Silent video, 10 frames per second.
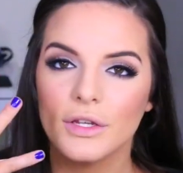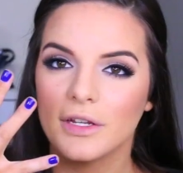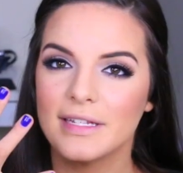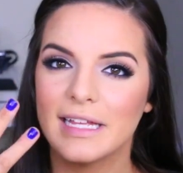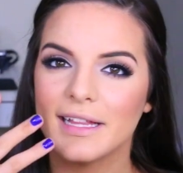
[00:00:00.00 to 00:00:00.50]
So you
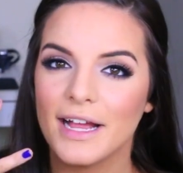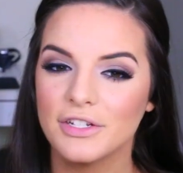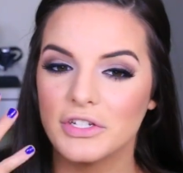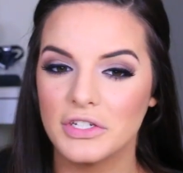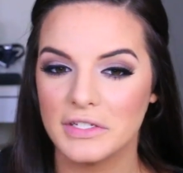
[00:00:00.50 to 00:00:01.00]
can see
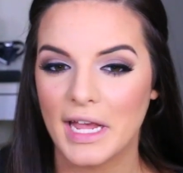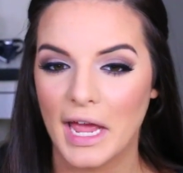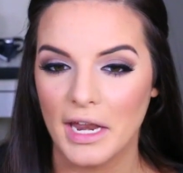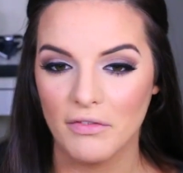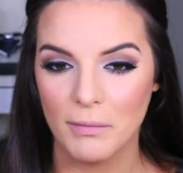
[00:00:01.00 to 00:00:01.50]
lashes just
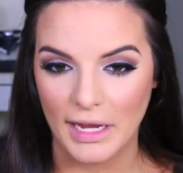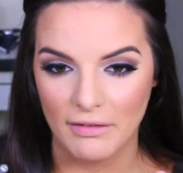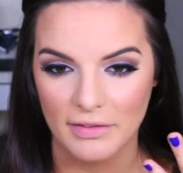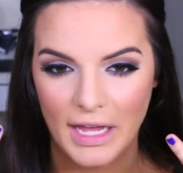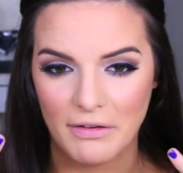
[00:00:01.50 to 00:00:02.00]
kind of make
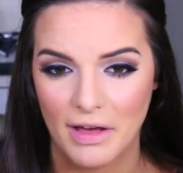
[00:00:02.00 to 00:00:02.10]
everything